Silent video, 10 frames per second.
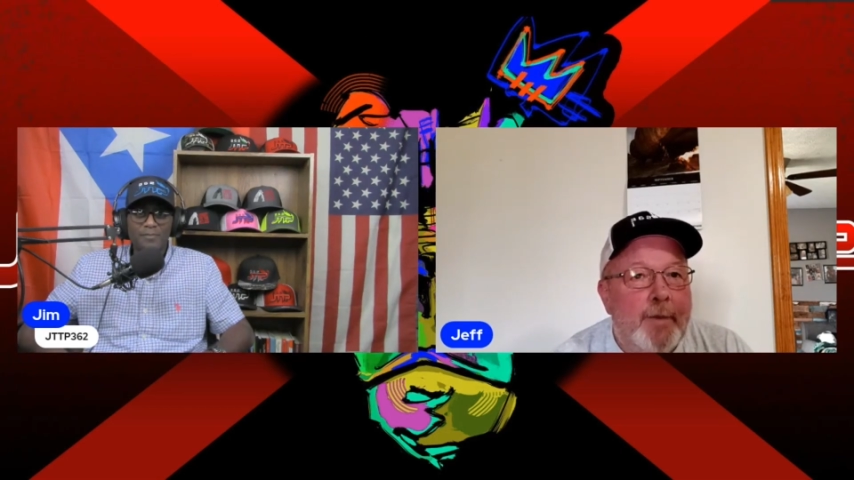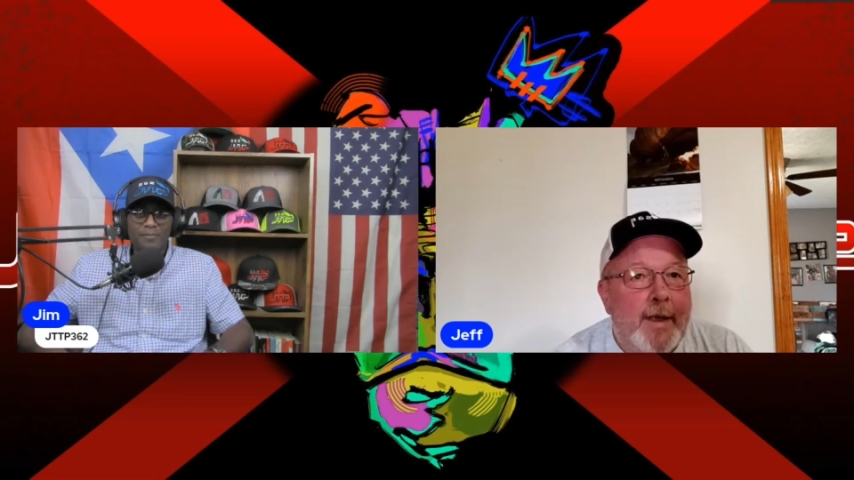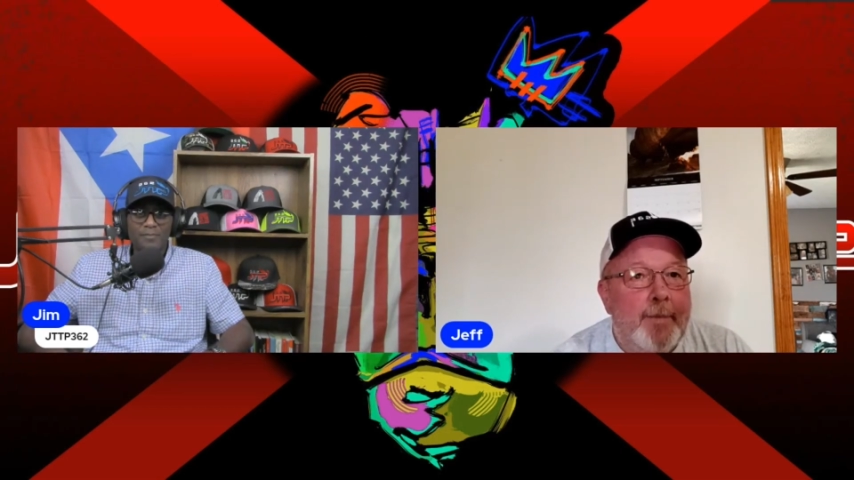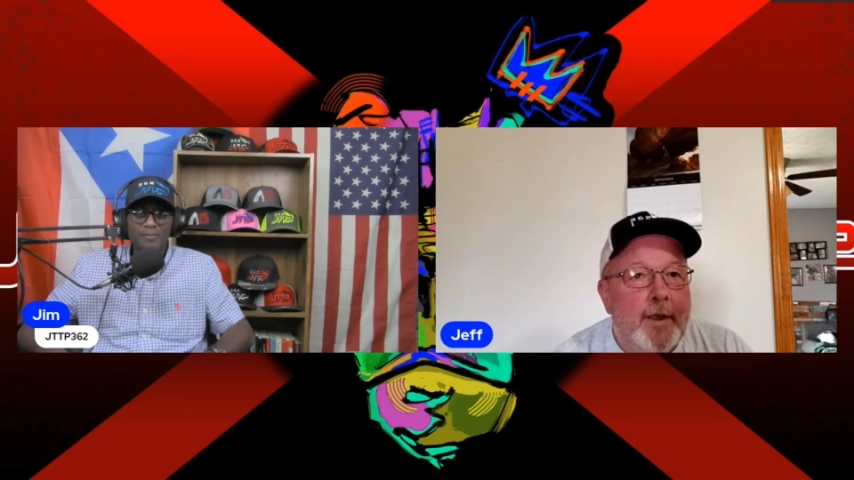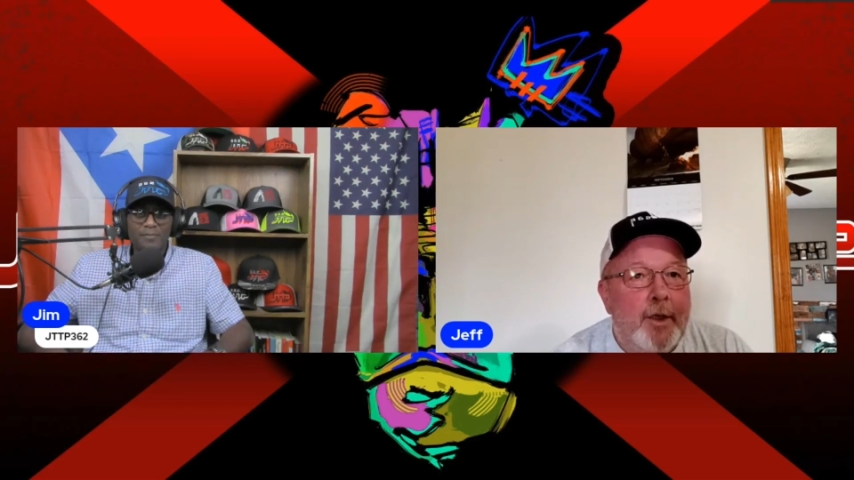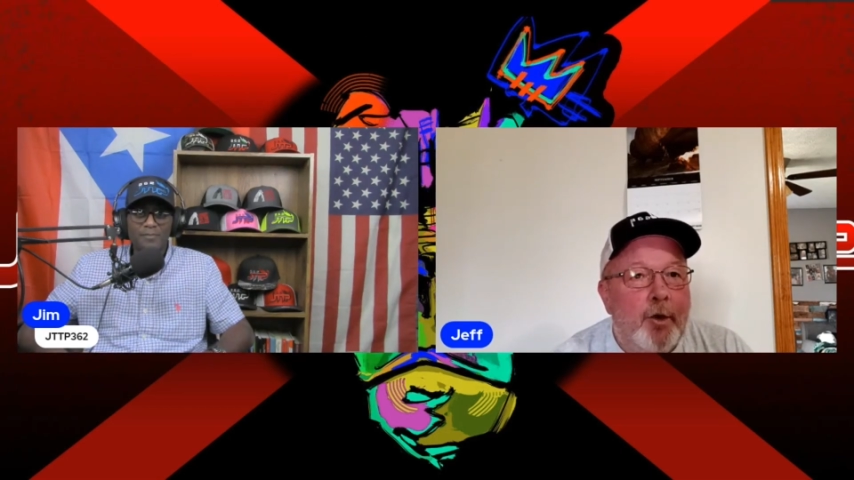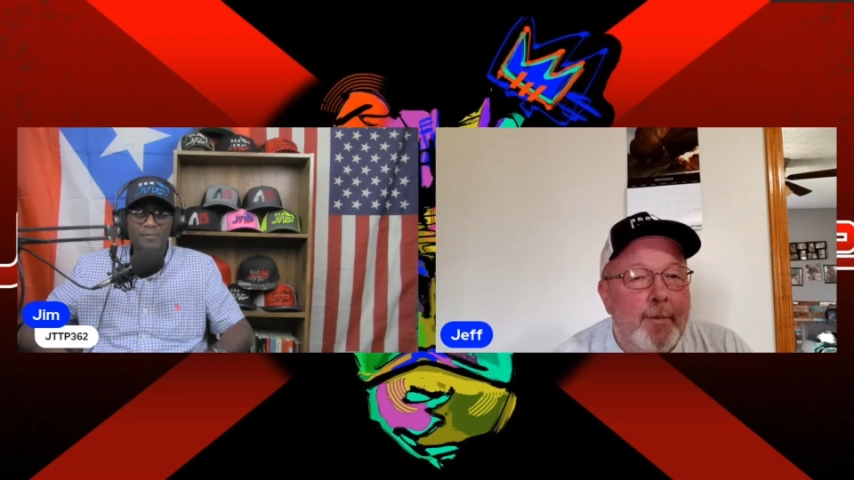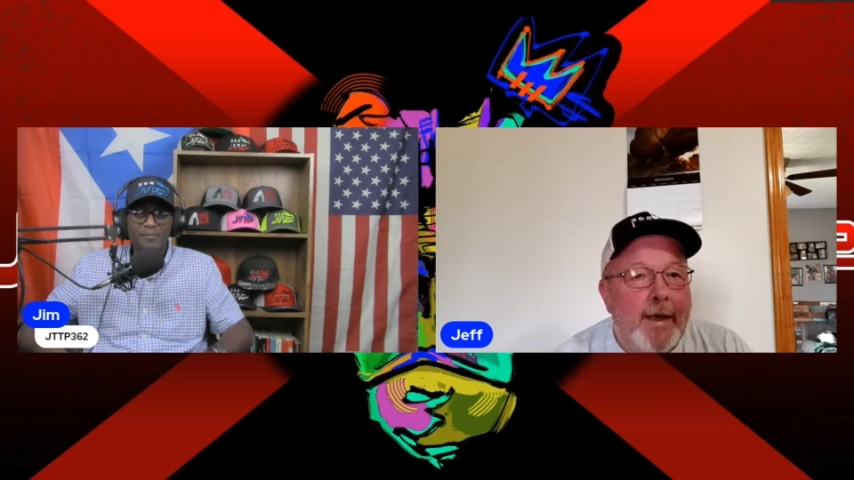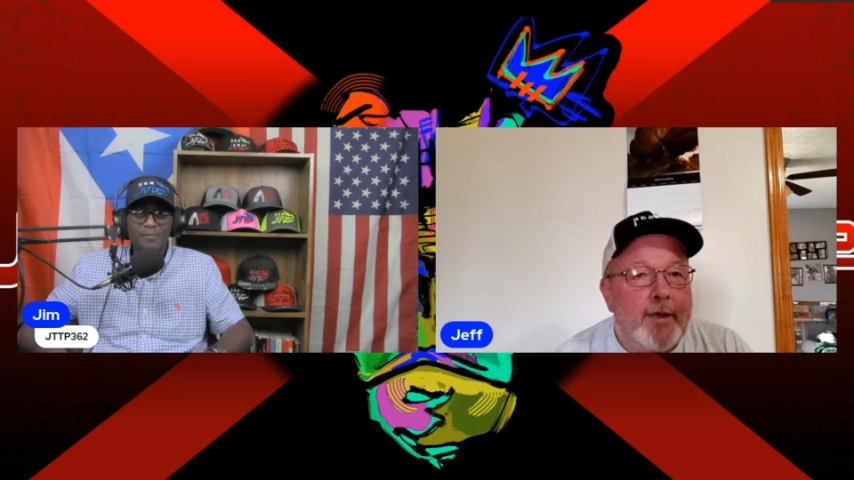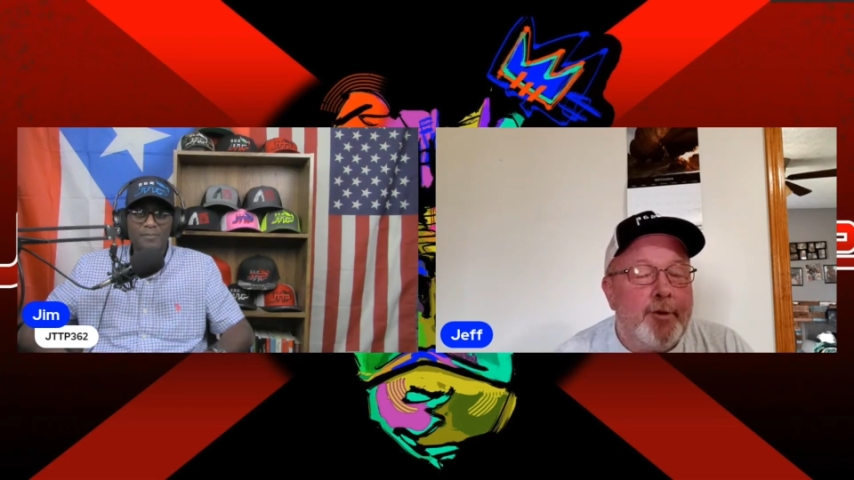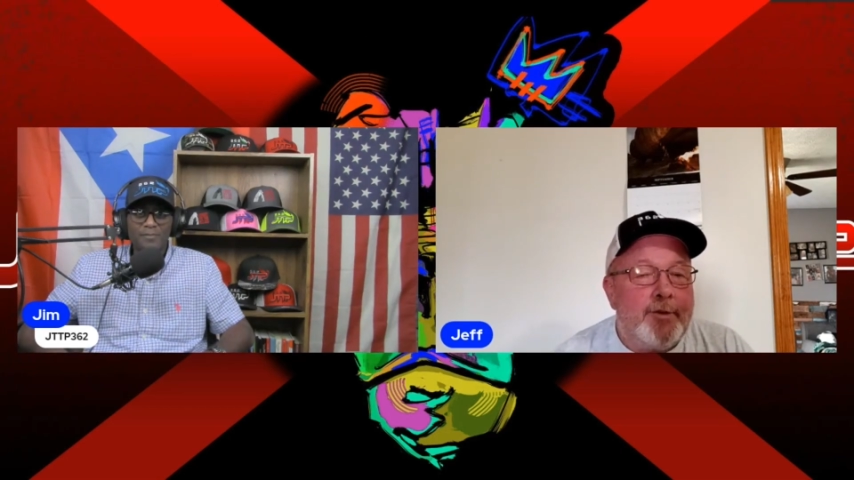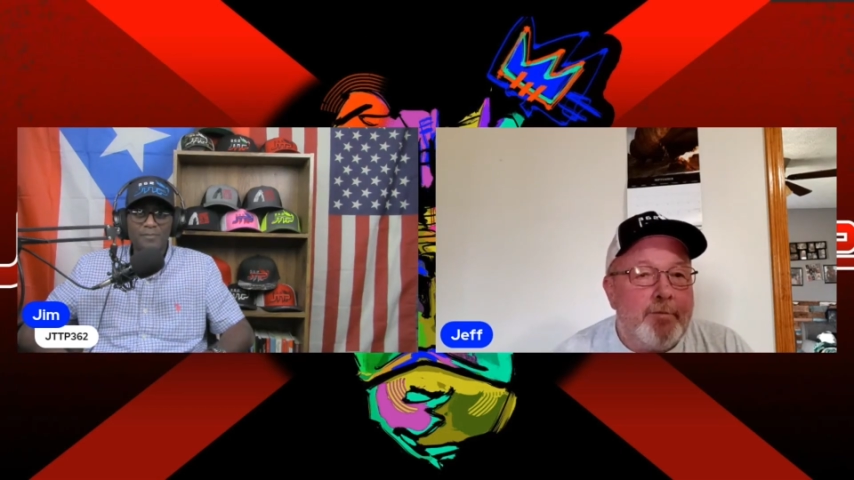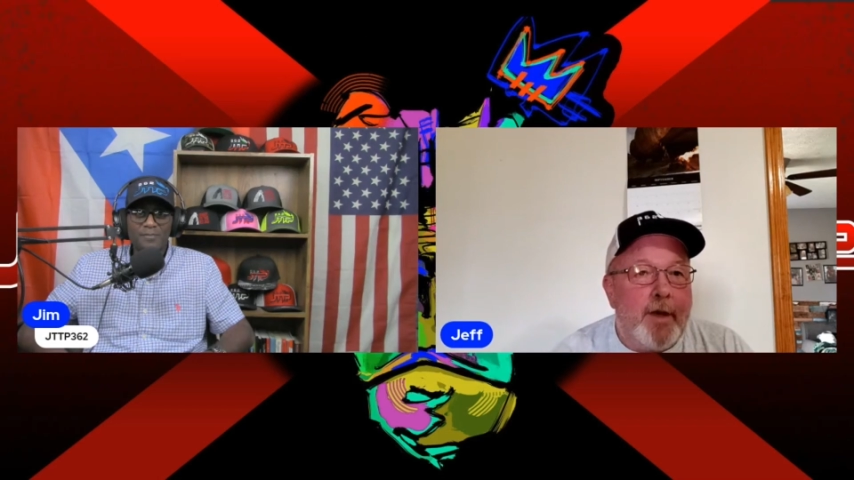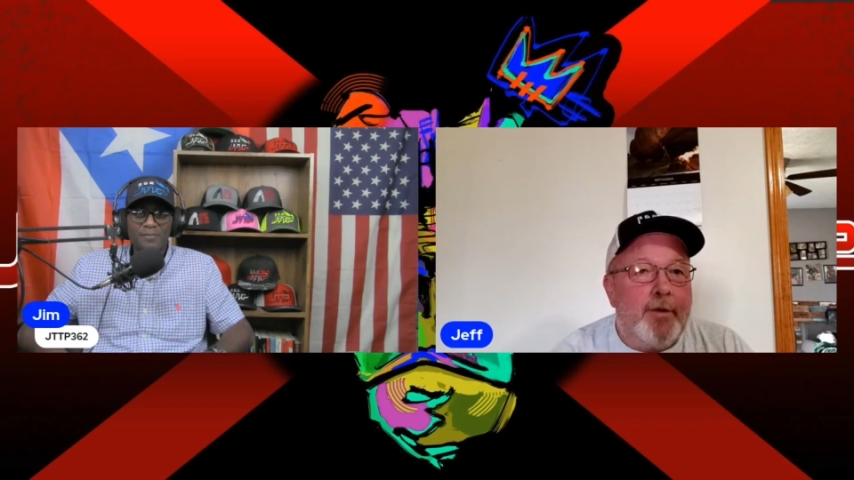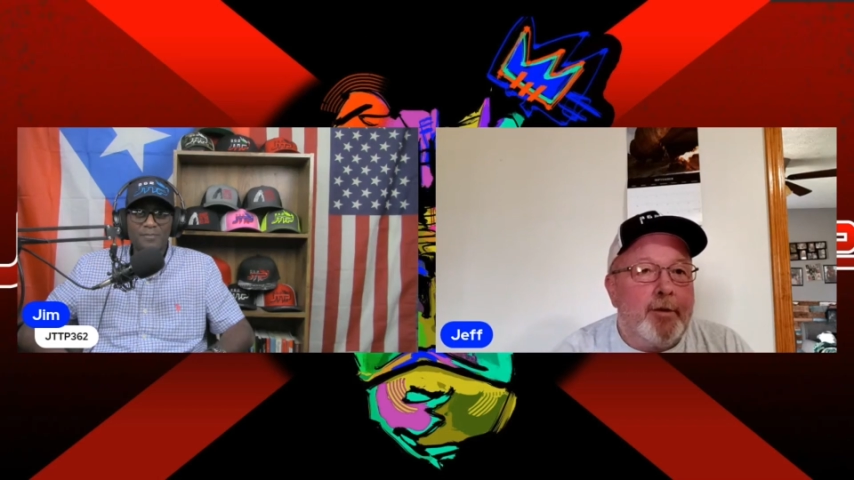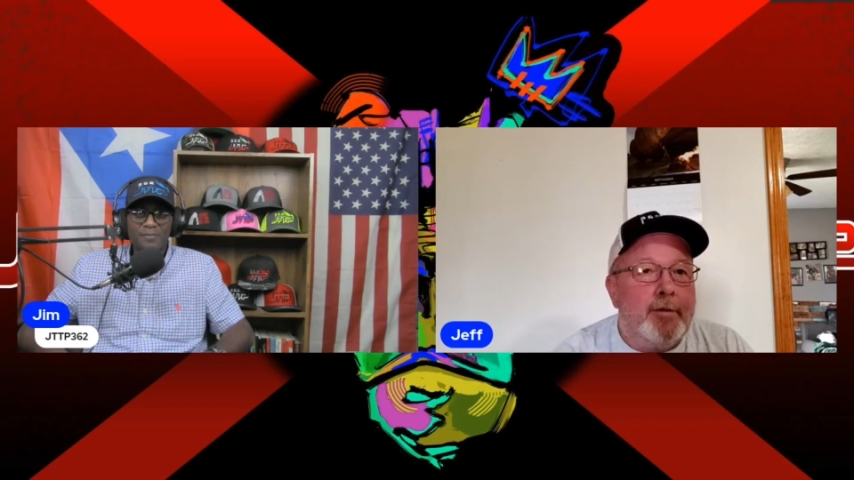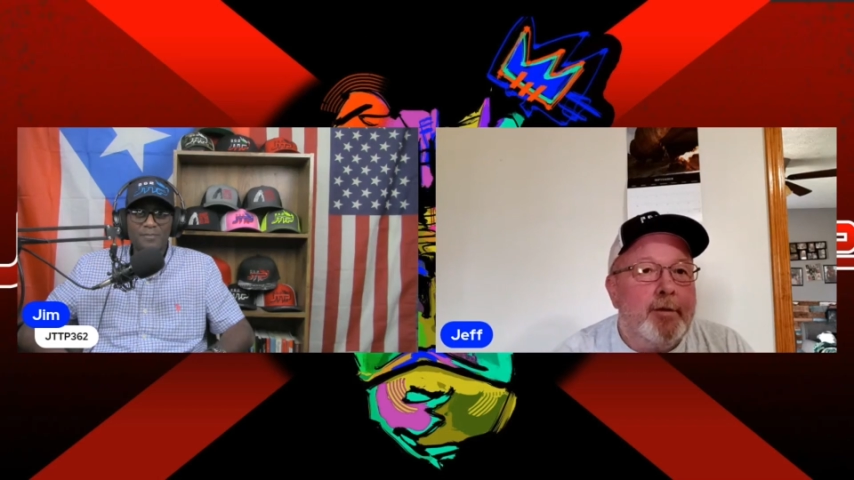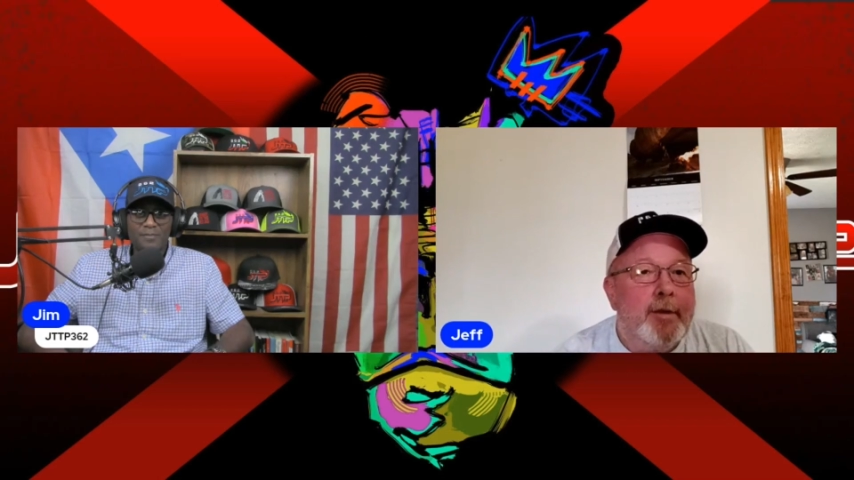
mate pen going back to his mother.